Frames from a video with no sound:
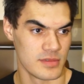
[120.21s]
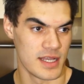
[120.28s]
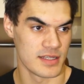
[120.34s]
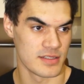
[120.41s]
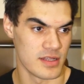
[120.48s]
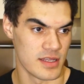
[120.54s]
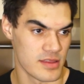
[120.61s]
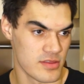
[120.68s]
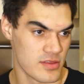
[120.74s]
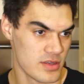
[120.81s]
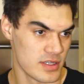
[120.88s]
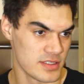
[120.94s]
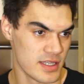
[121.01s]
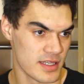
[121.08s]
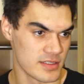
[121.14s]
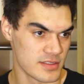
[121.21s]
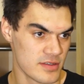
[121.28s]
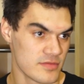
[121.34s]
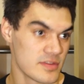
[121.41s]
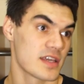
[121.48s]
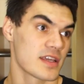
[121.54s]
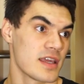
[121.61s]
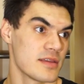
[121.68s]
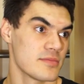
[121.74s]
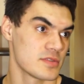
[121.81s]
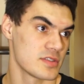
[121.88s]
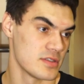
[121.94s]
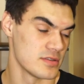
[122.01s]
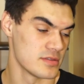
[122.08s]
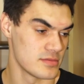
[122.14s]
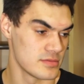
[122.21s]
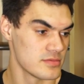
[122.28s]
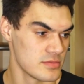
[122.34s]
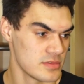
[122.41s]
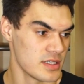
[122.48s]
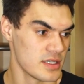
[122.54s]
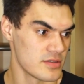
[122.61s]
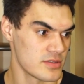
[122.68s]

last like 30 seconds of that game. So yeah,